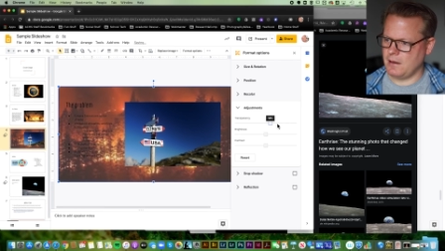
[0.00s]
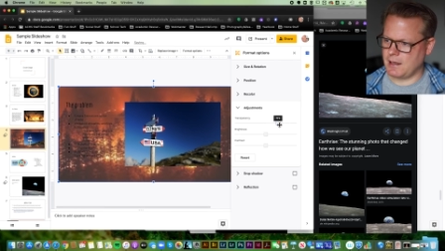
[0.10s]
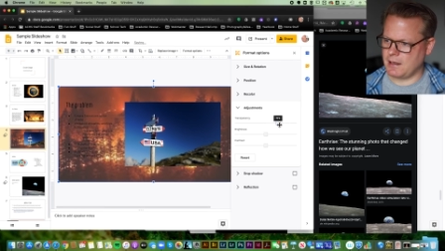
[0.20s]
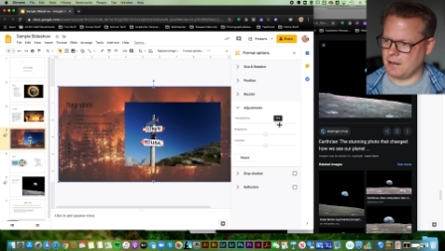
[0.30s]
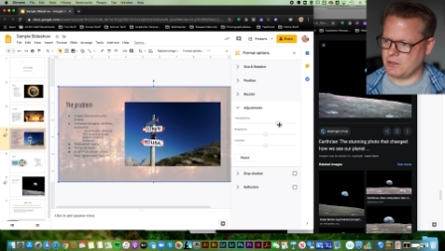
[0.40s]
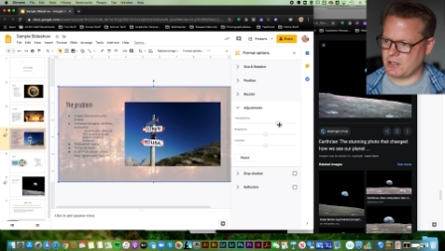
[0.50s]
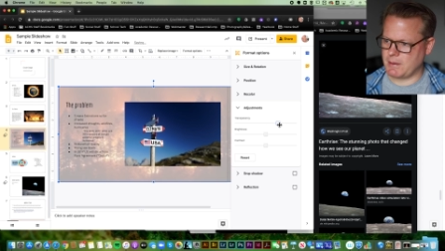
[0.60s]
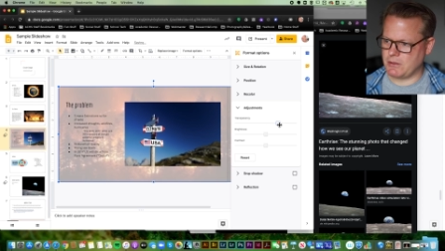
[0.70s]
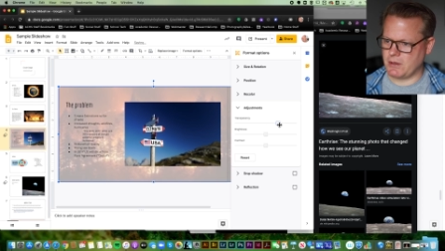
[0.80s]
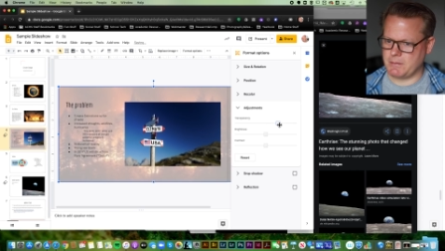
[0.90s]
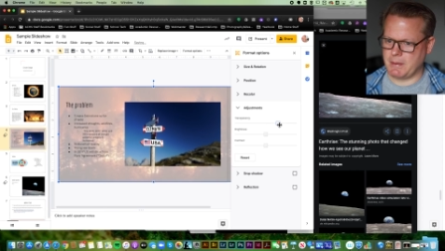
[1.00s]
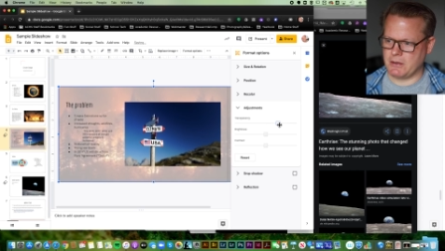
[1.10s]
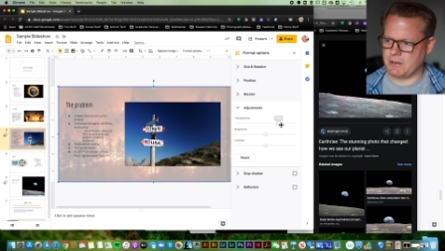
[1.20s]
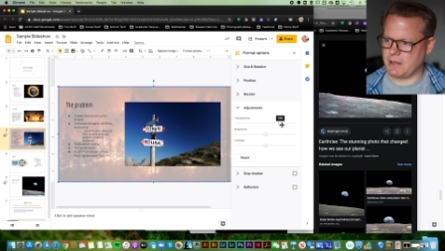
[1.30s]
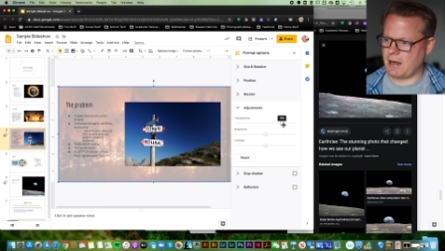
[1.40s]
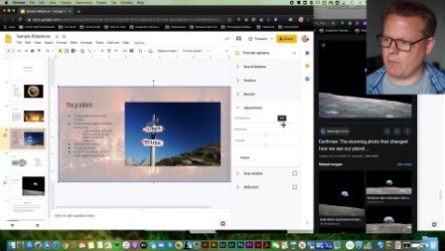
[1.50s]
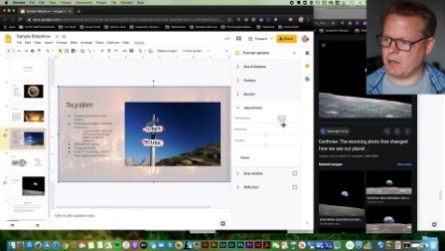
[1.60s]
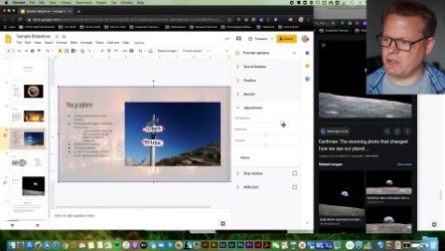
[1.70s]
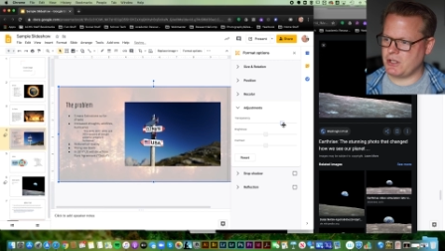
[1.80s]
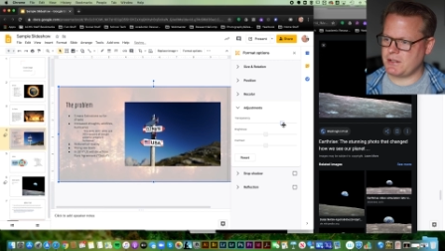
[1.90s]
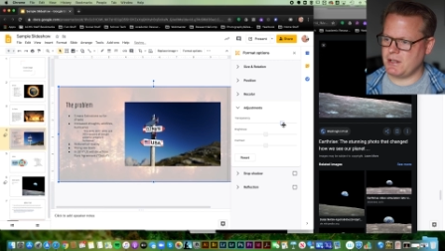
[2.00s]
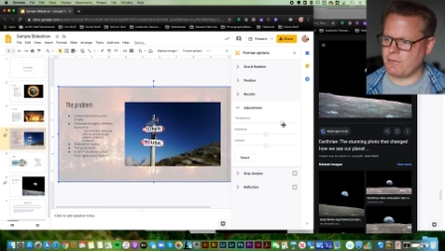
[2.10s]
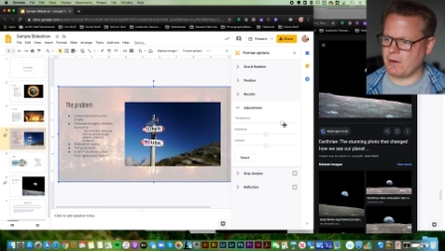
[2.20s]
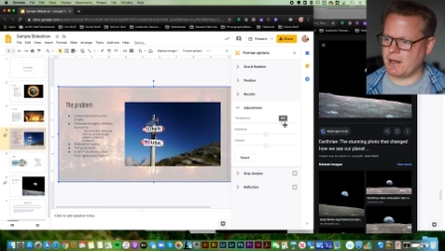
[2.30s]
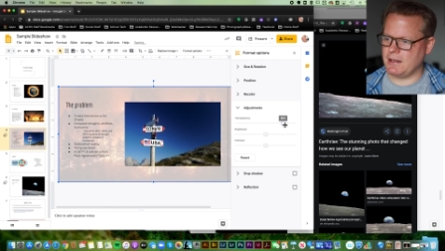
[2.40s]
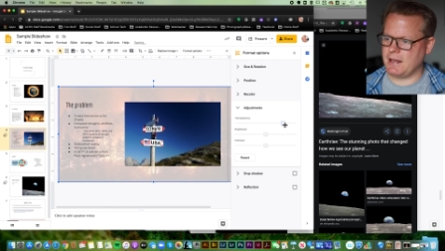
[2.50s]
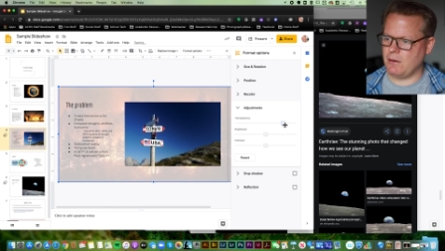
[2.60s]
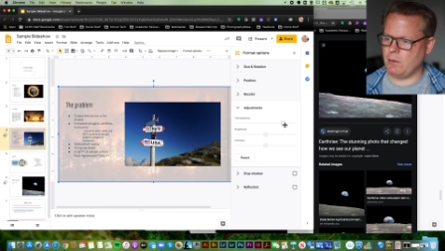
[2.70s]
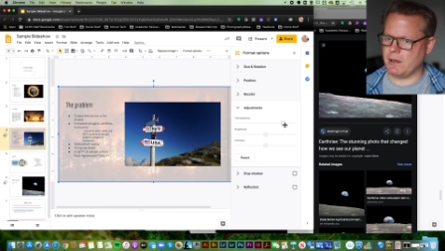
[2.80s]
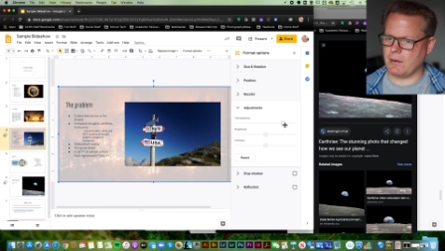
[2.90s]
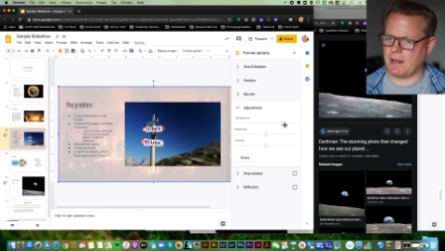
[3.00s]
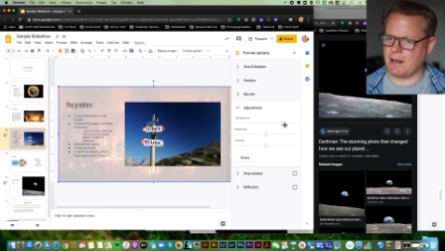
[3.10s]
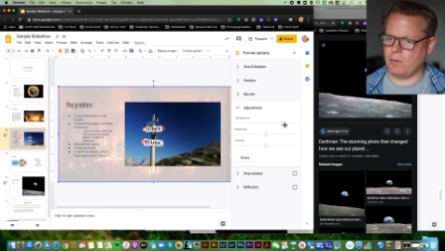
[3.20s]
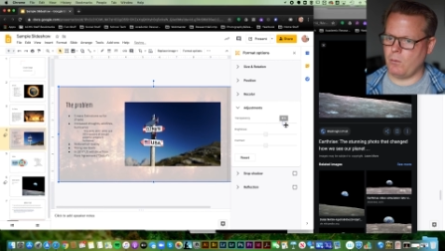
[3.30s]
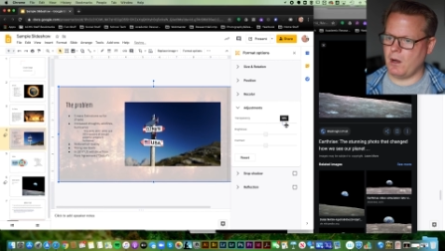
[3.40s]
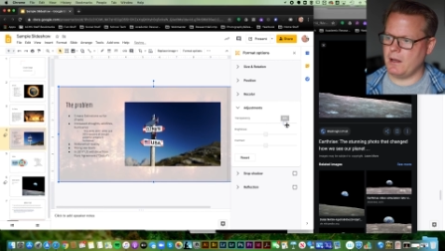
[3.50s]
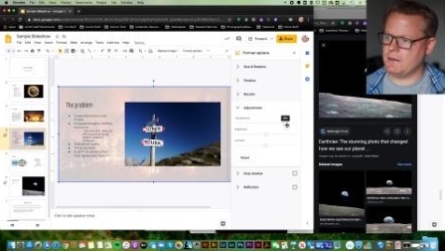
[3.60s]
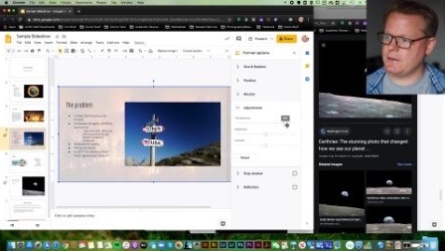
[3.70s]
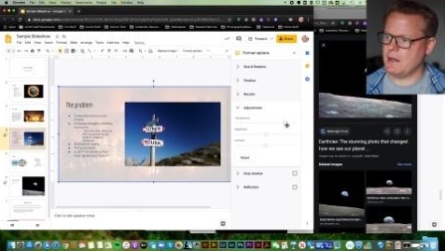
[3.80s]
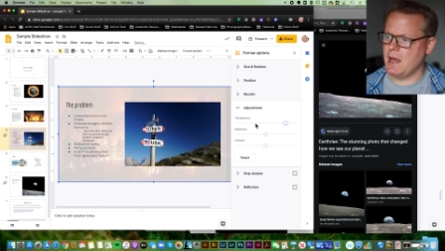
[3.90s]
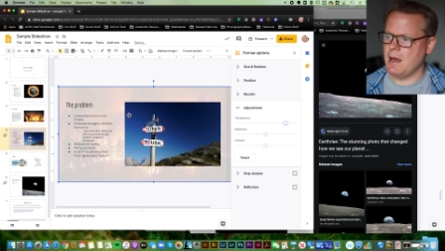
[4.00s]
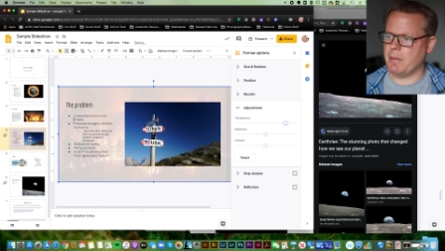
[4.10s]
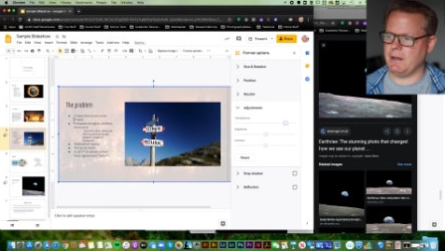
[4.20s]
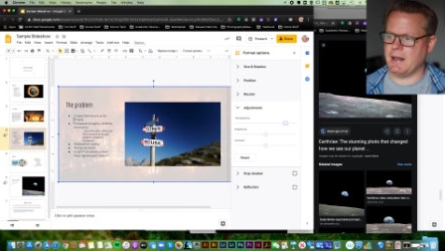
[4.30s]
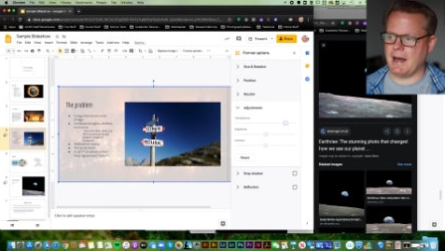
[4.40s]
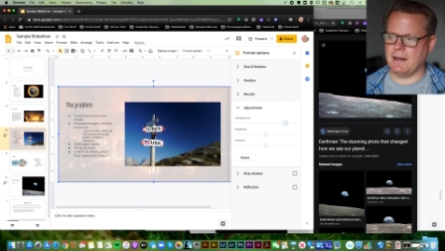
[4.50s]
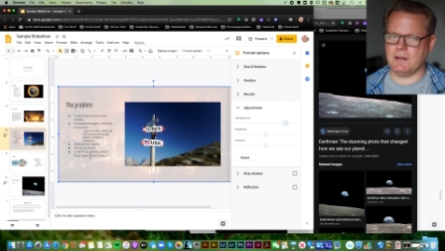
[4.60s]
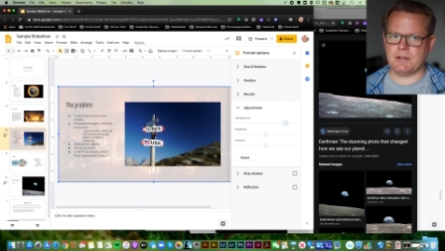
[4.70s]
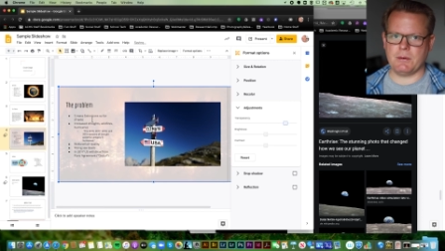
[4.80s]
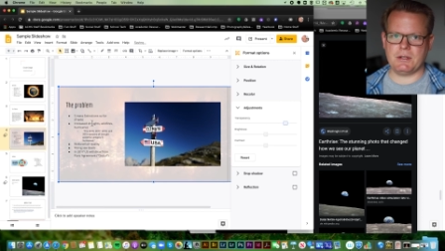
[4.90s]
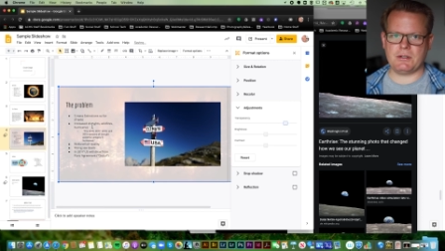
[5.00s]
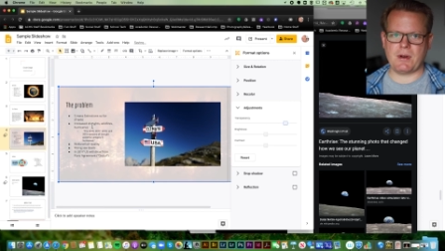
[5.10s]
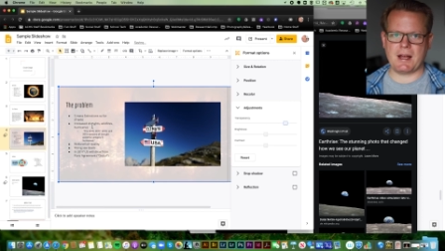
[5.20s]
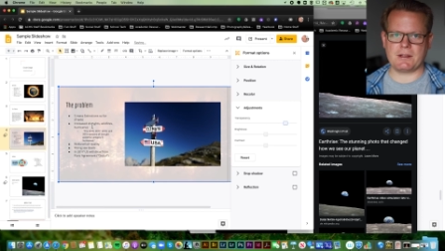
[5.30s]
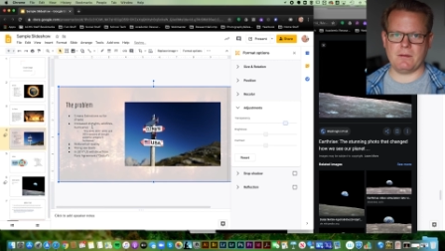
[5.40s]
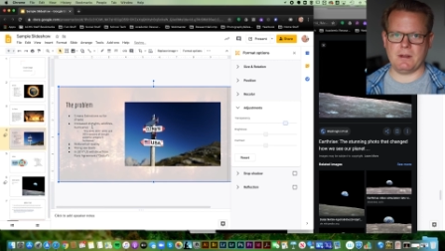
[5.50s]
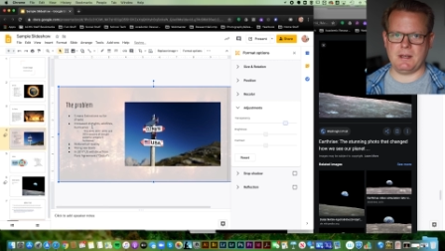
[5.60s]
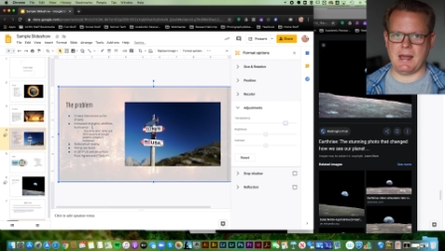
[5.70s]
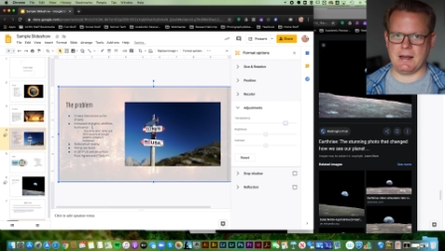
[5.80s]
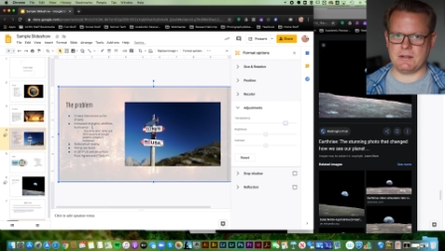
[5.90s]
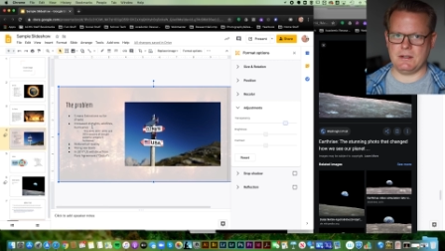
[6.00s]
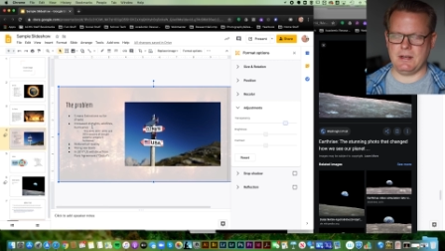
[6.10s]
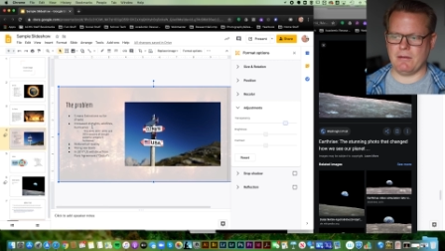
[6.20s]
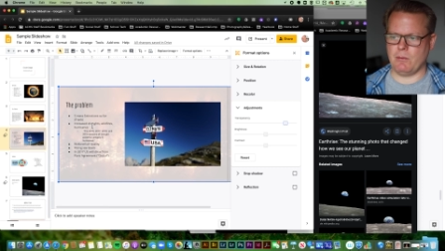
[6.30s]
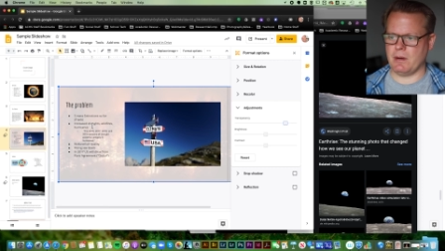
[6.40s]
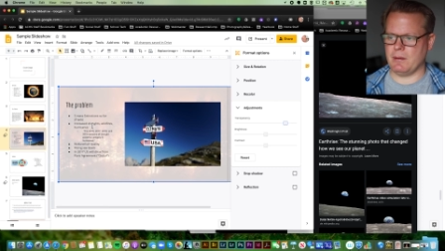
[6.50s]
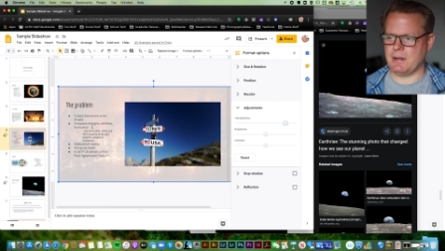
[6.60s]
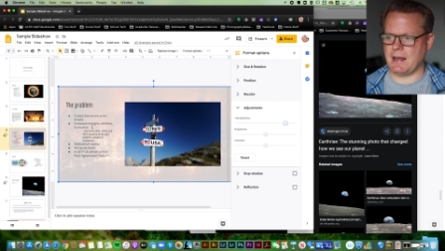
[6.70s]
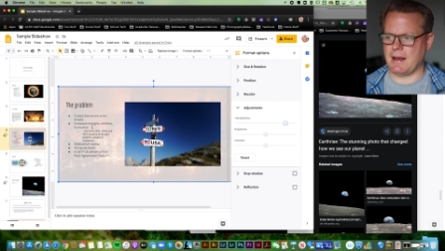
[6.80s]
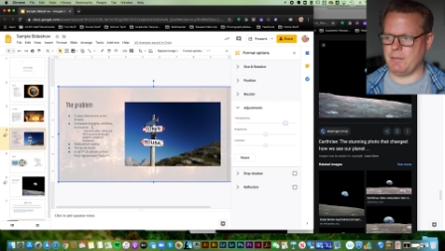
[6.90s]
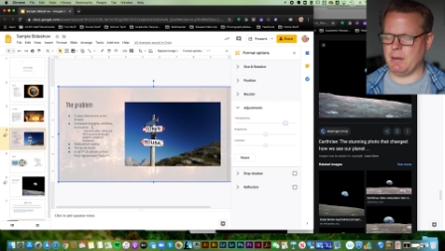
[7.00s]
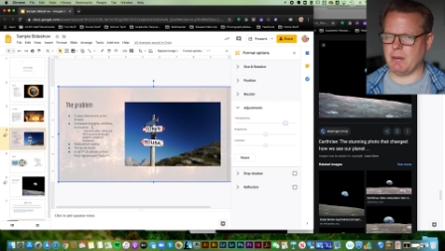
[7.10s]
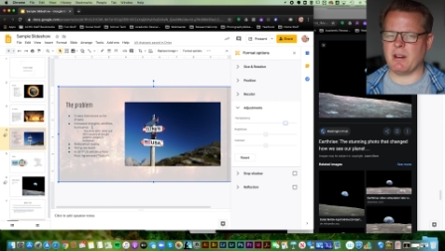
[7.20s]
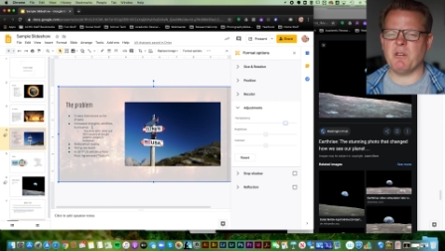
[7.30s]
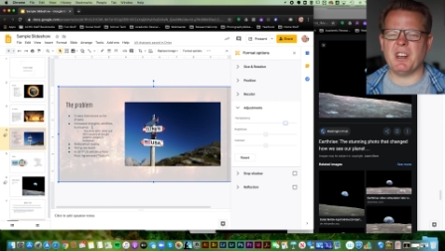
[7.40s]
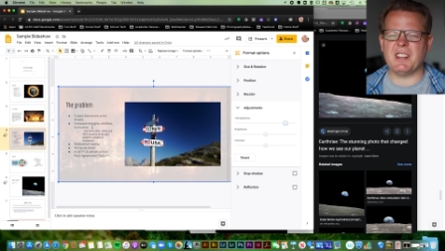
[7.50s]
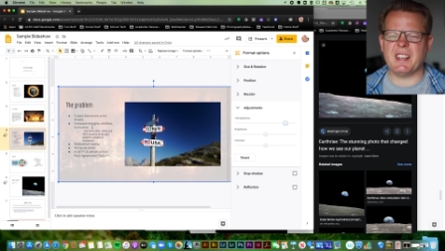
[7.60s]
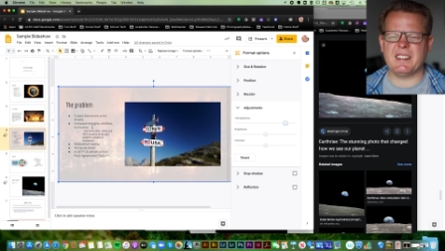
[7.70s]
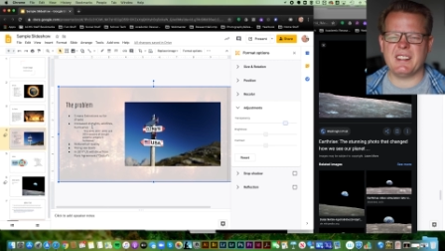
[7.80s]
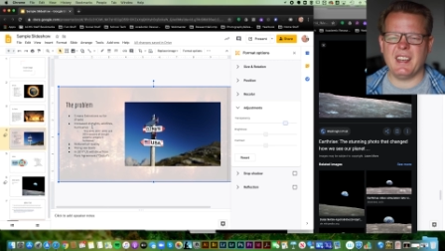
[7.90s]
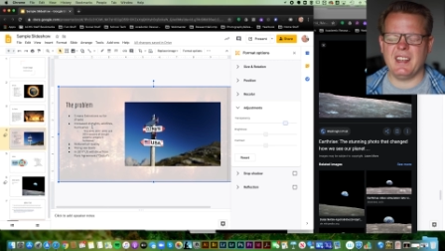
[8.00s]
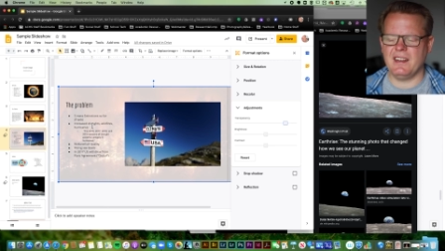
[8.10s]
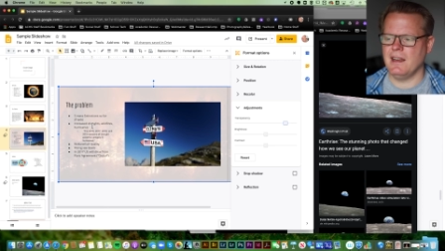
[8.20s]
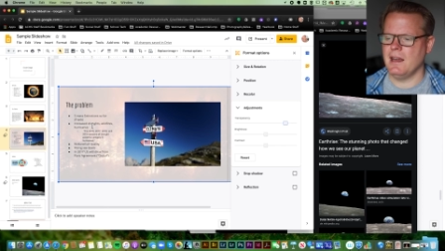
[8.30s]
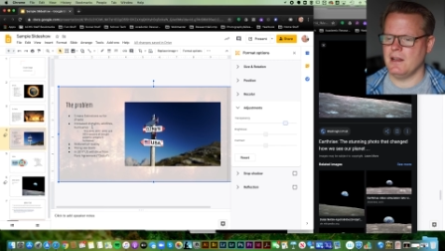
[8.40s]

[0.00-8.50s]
I can adjust my transparency. I want it just enough where I could tell what it kind of was, but not so it distracts from the text. You never want to have people like, what did that say?